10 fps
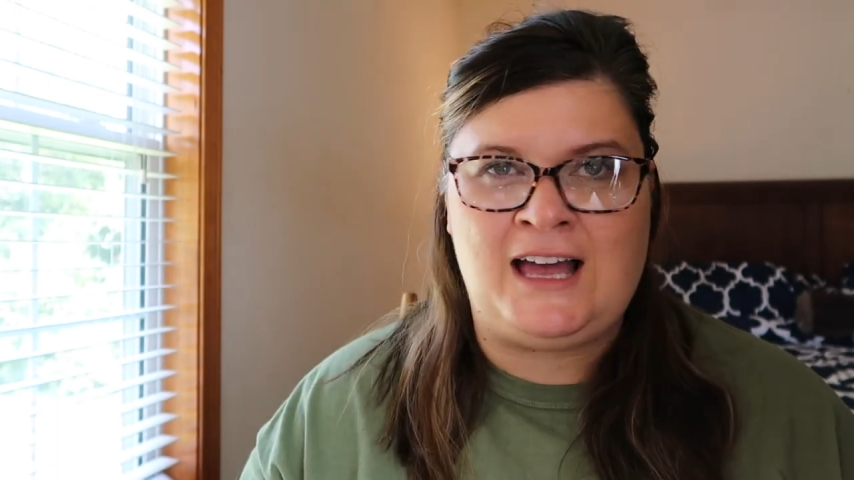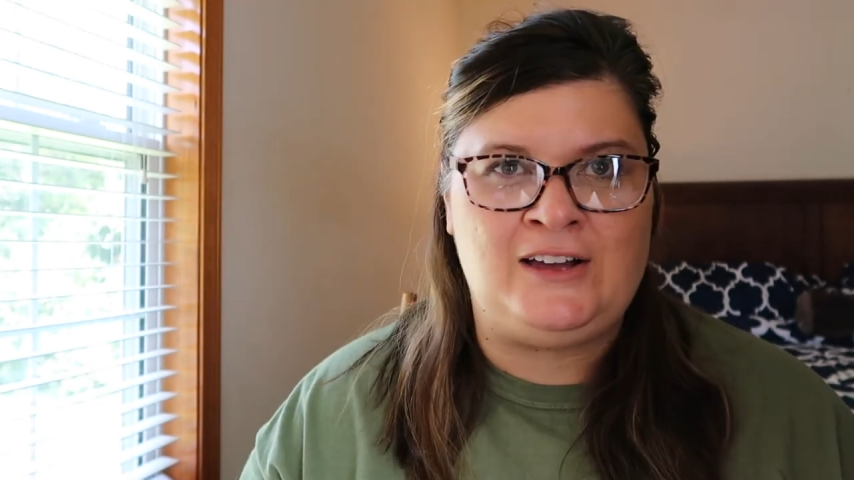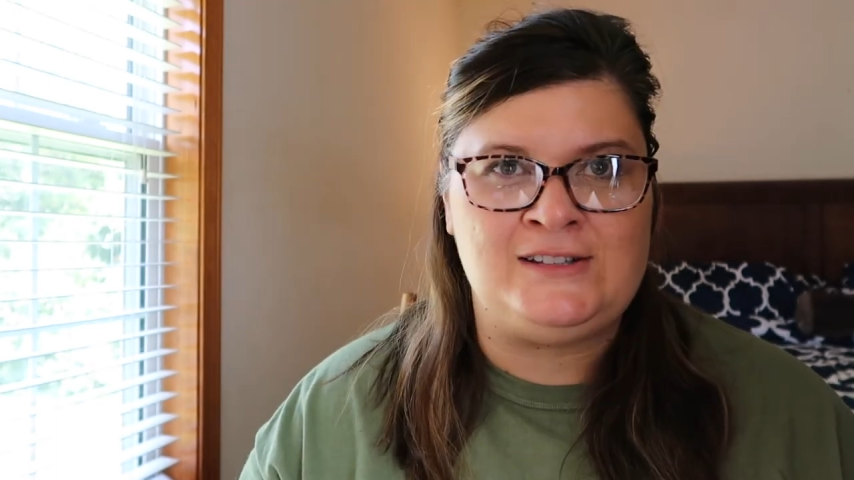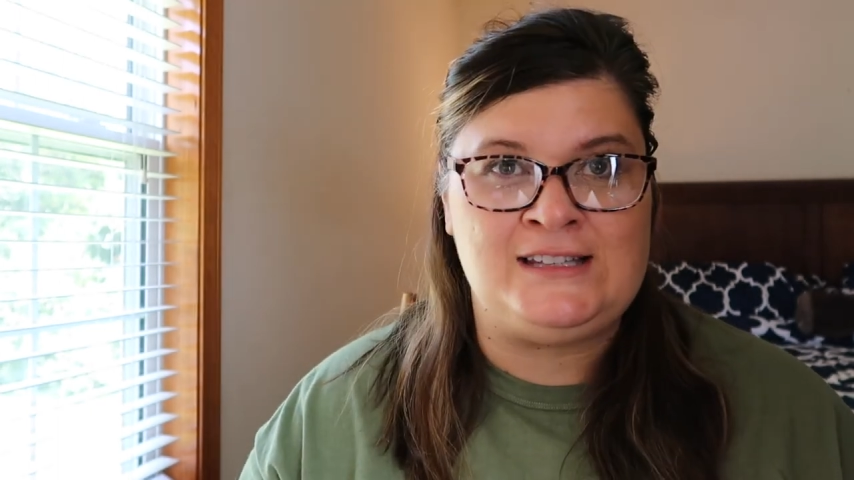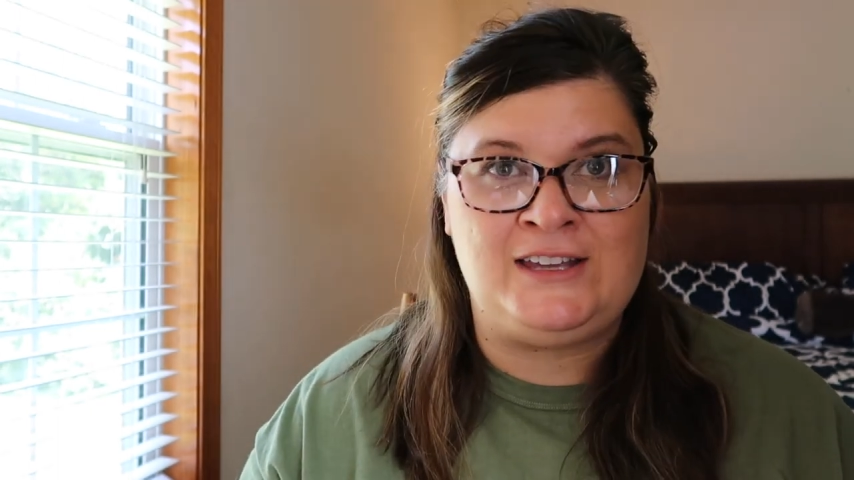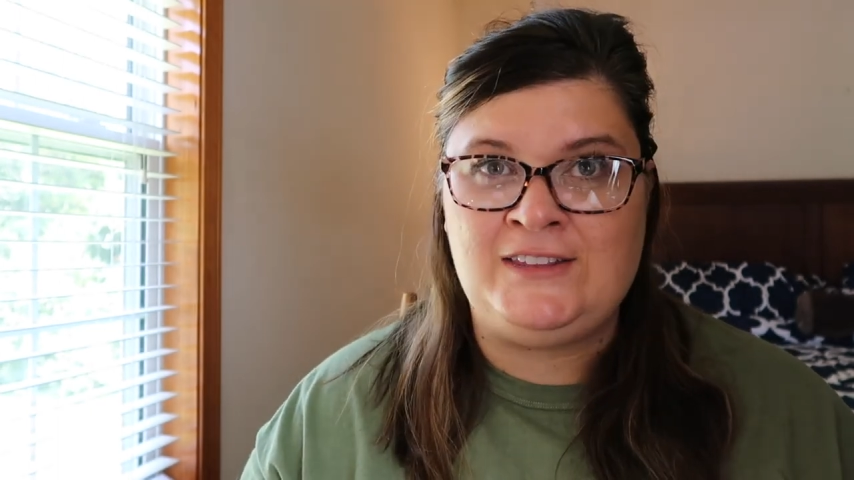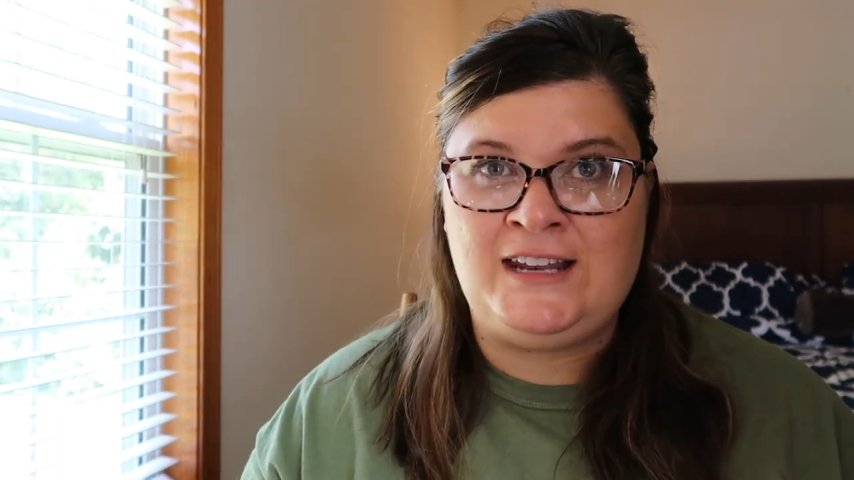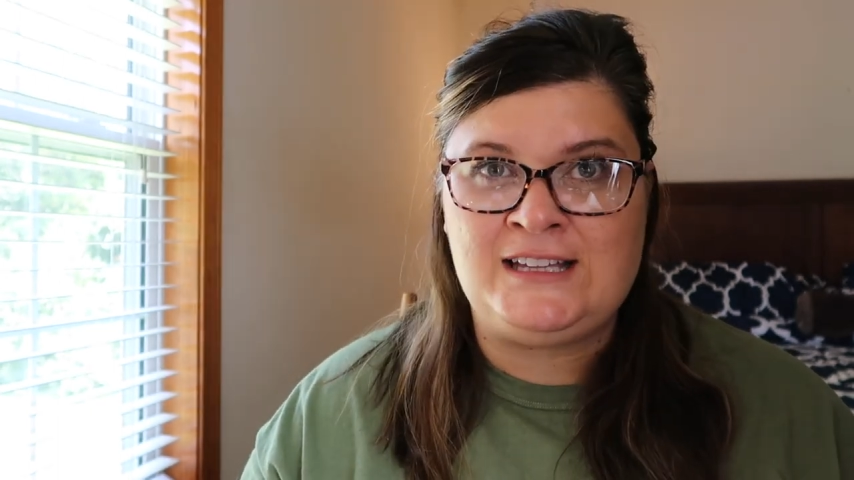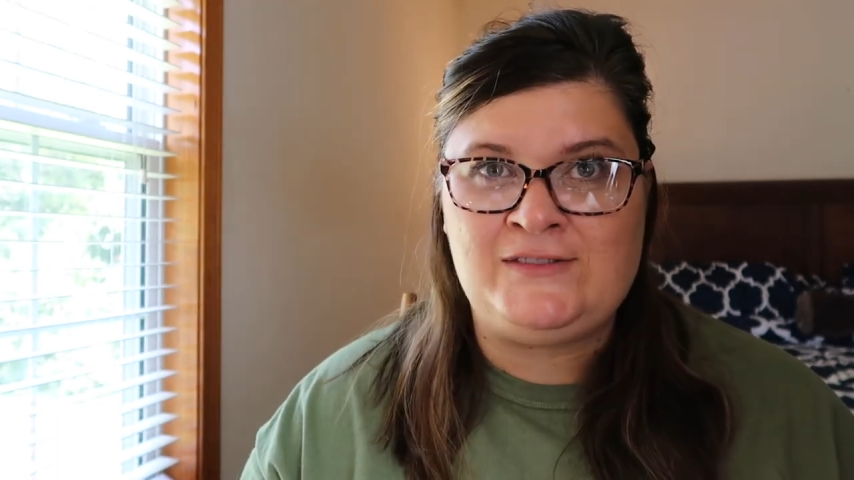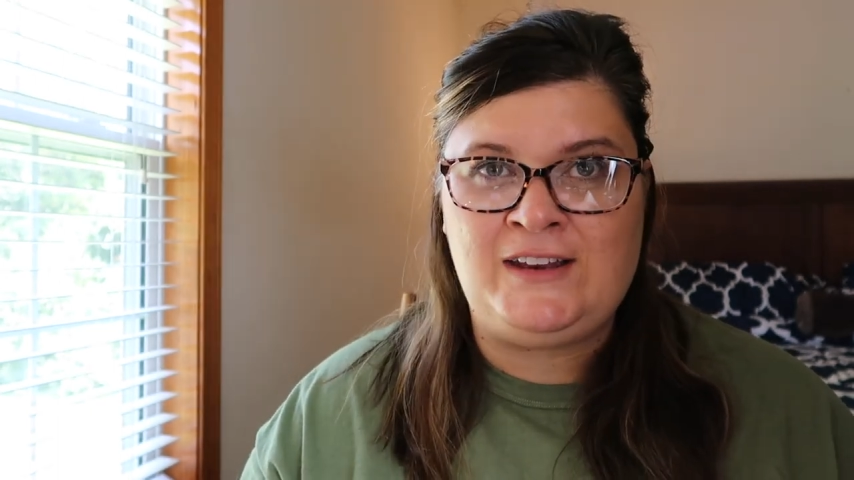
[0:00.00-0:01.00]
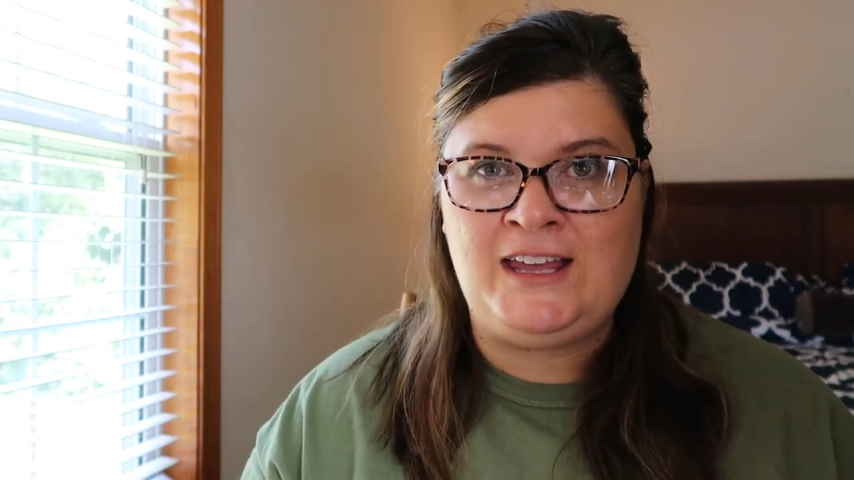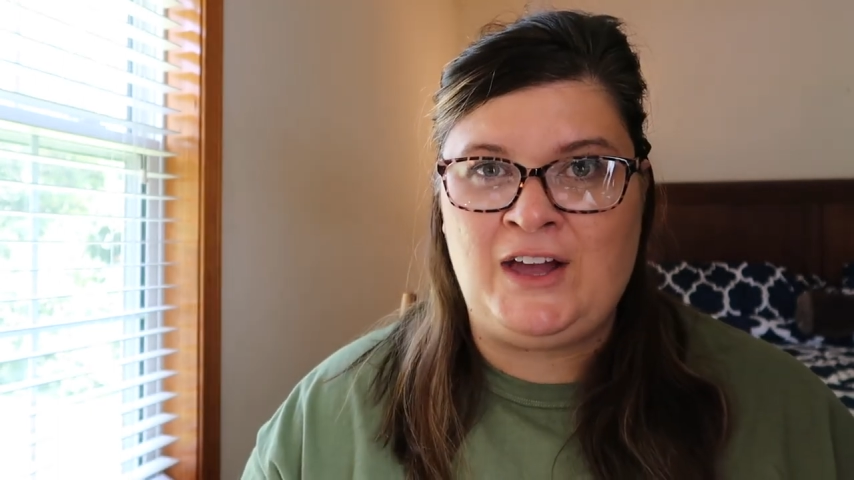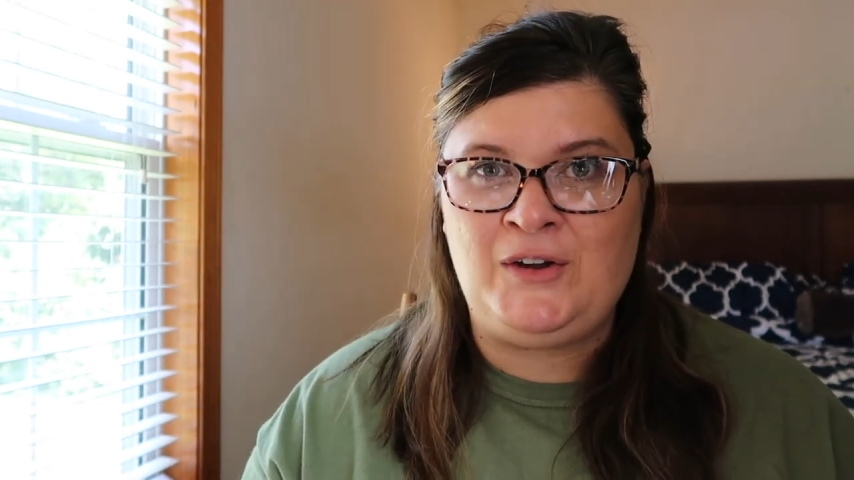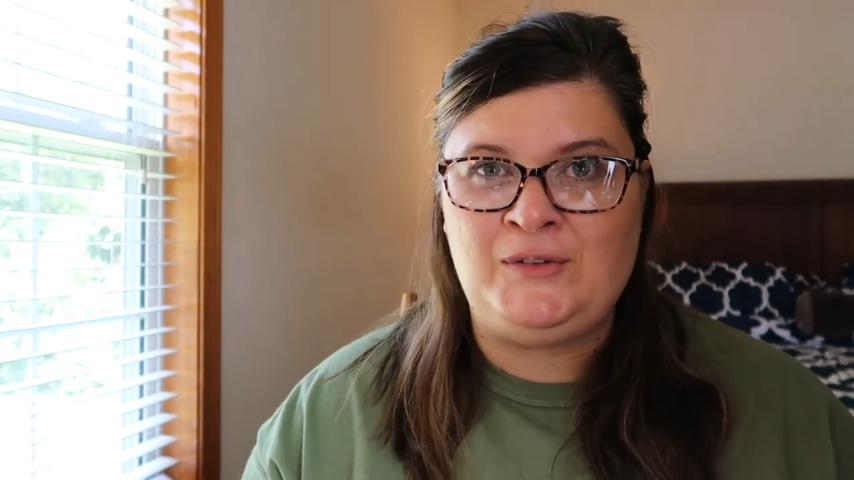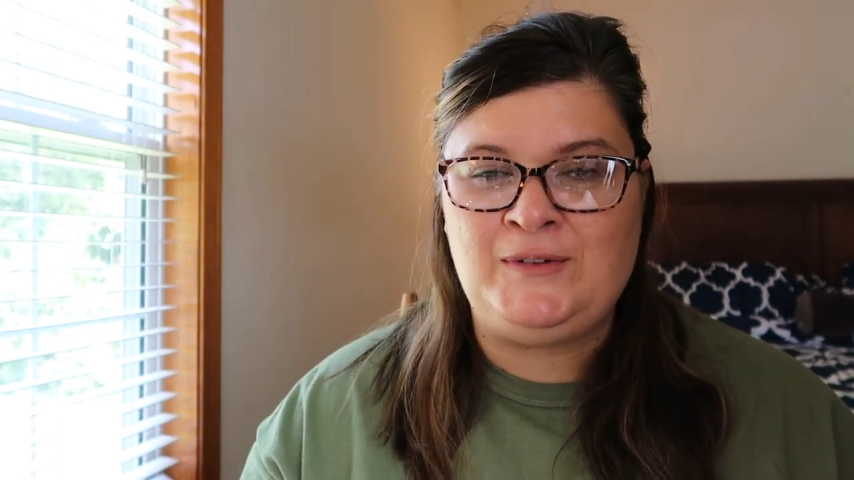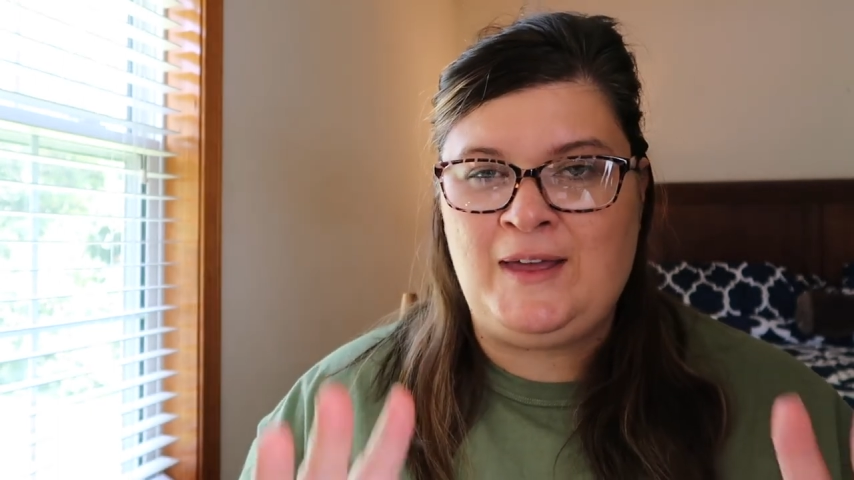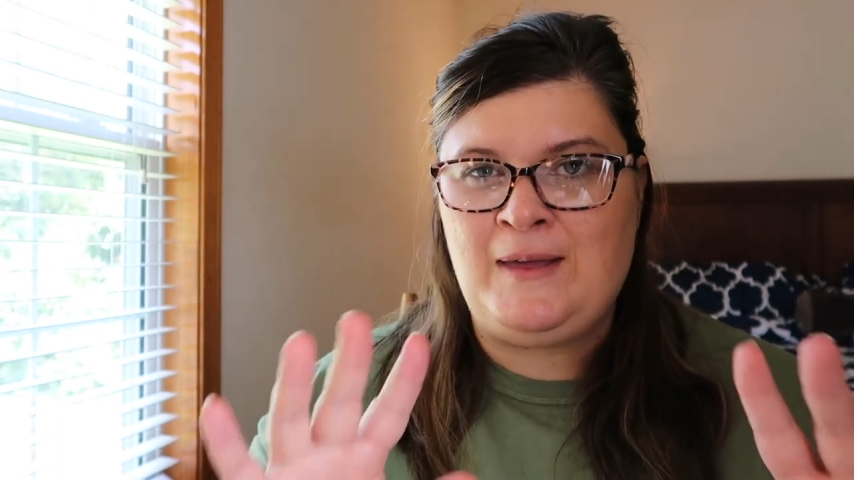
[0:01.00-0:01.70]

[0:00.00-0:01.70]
I'll see you in the next video.